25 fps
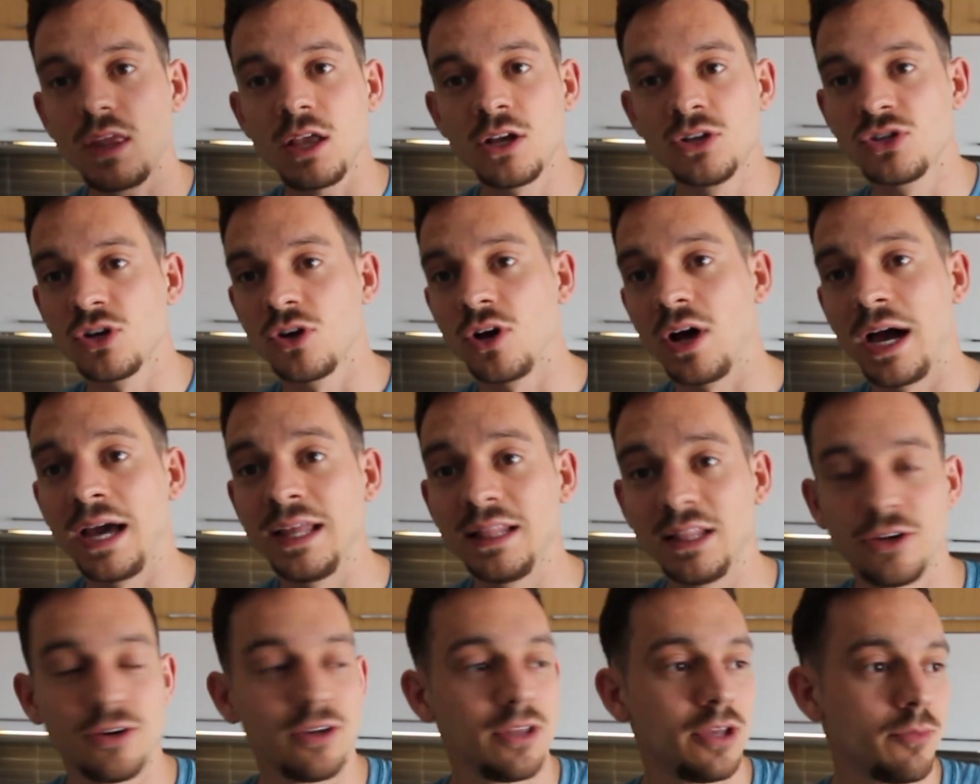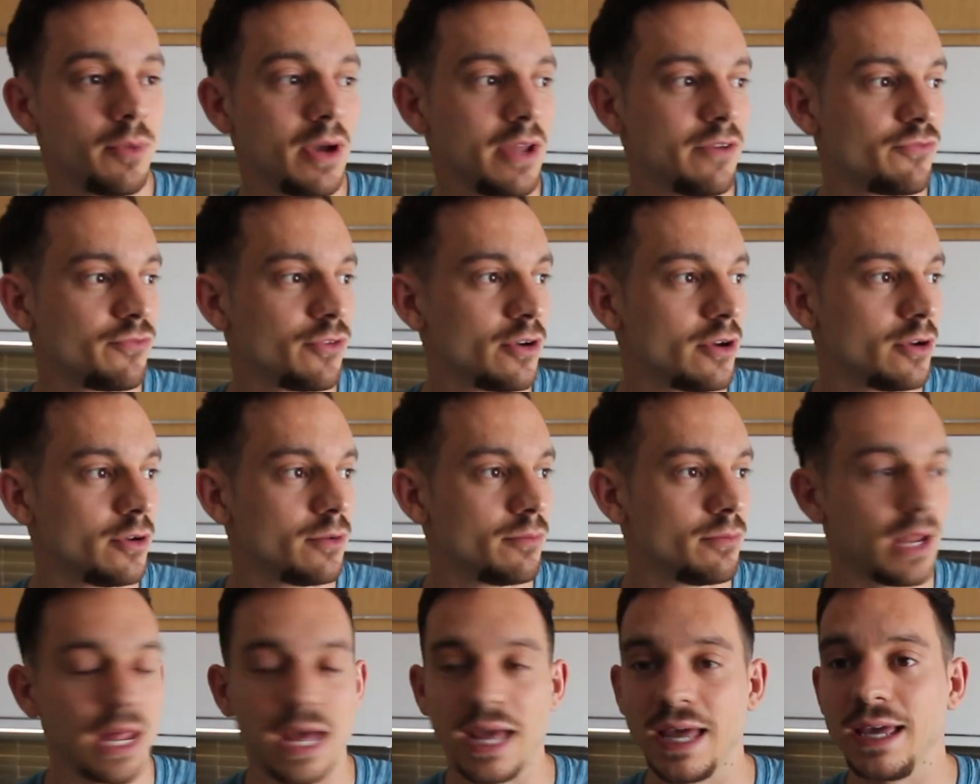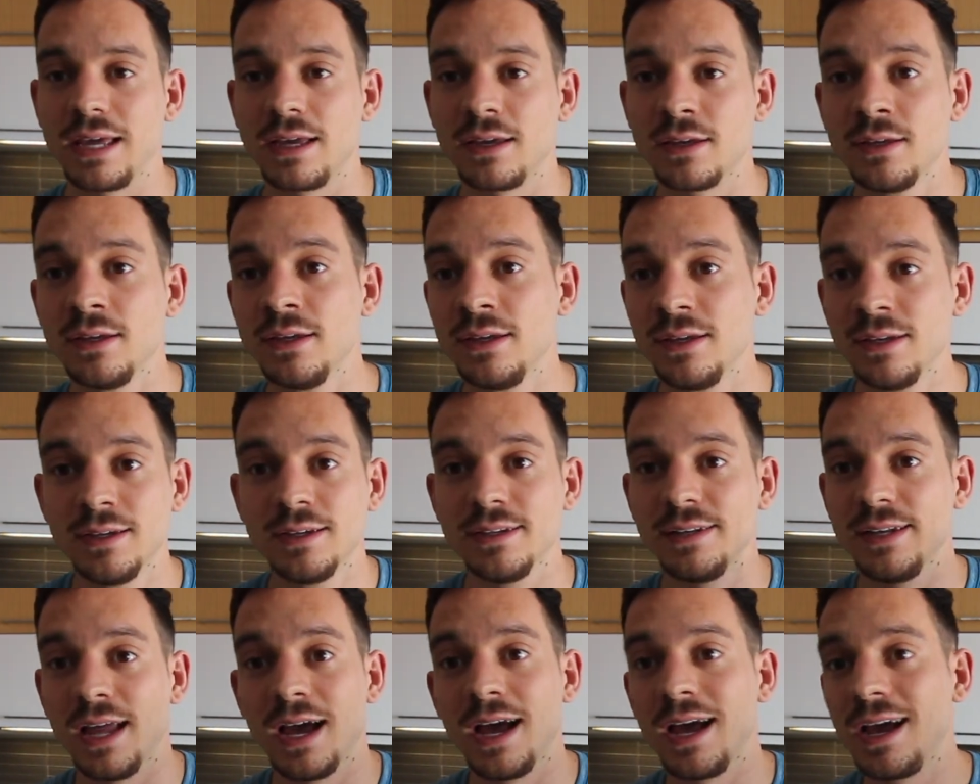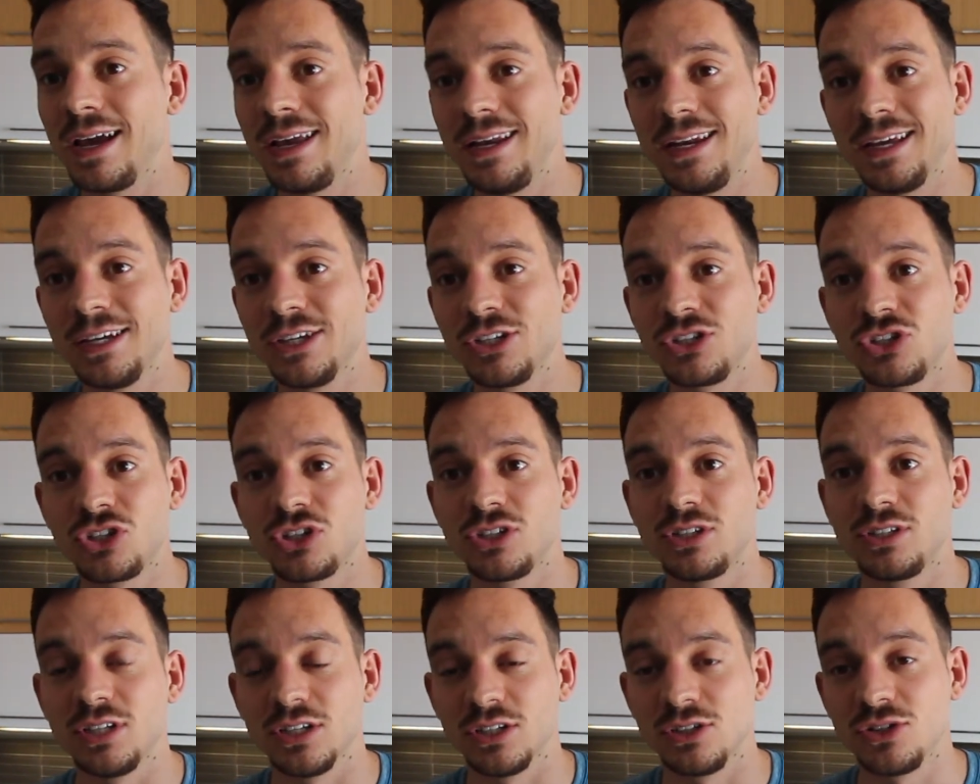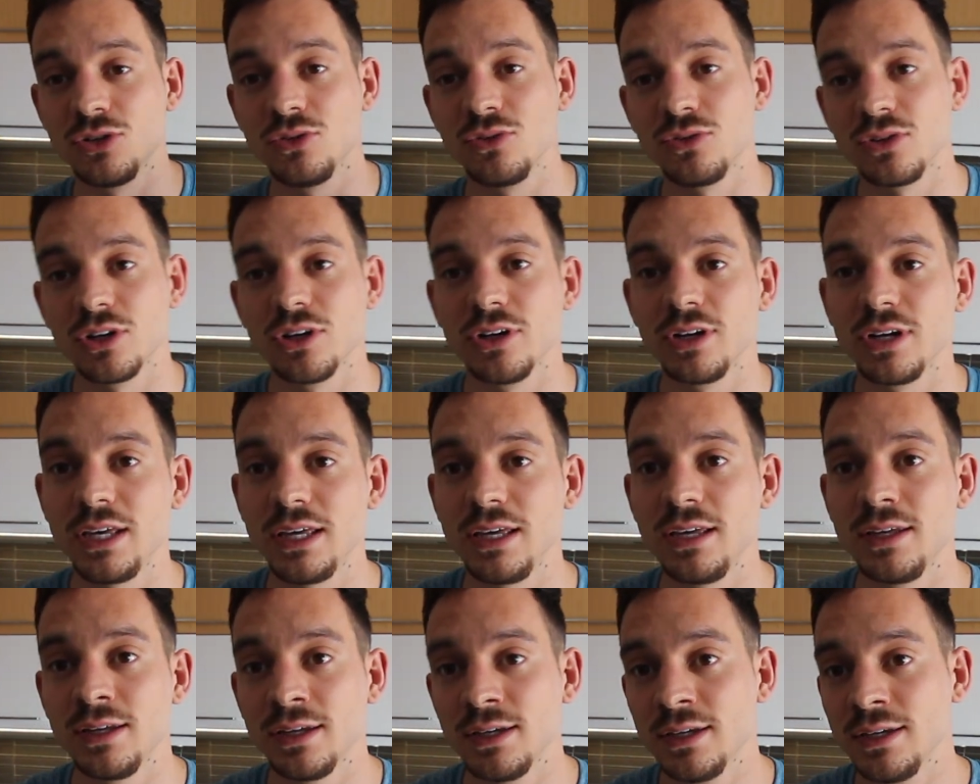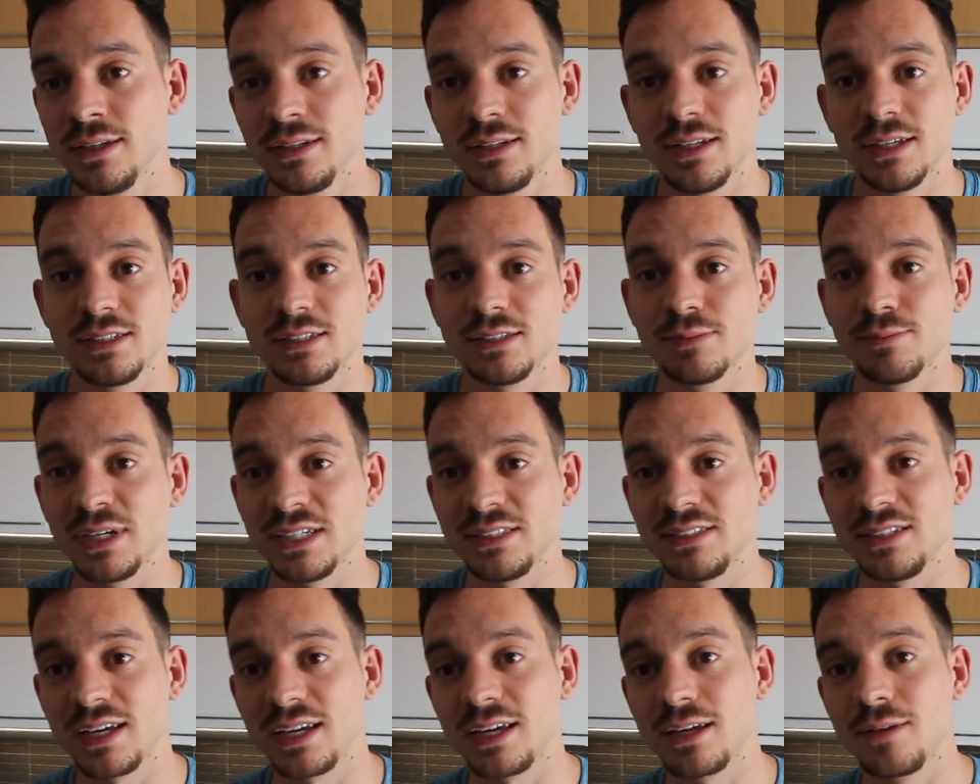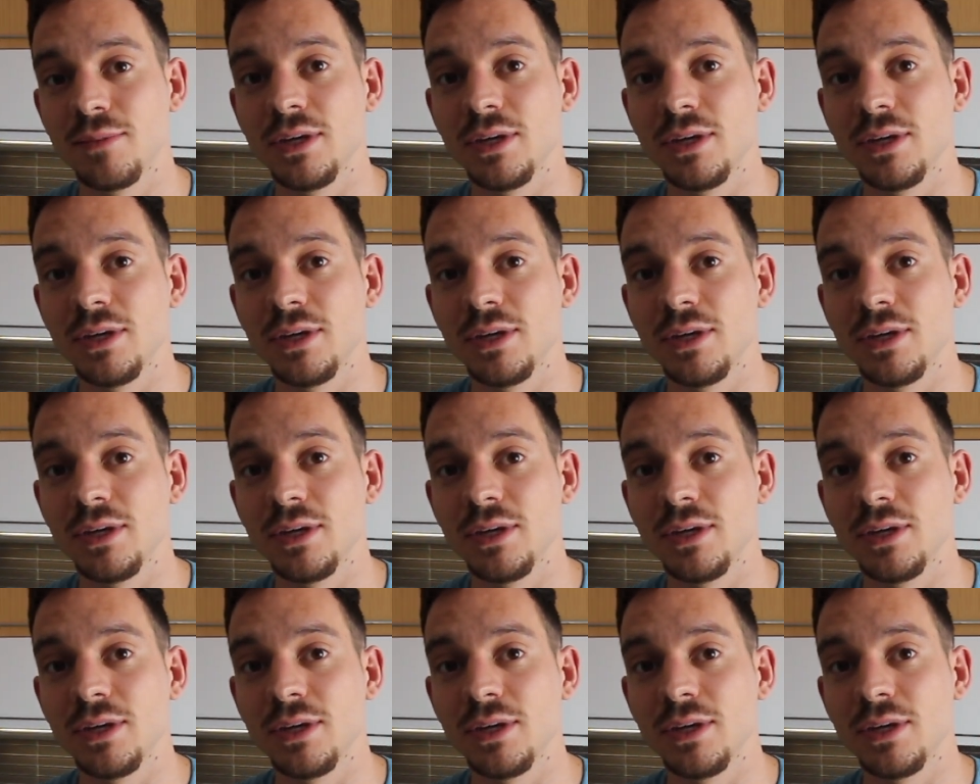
so I literally went from like 9-ish to 2:30. This is my second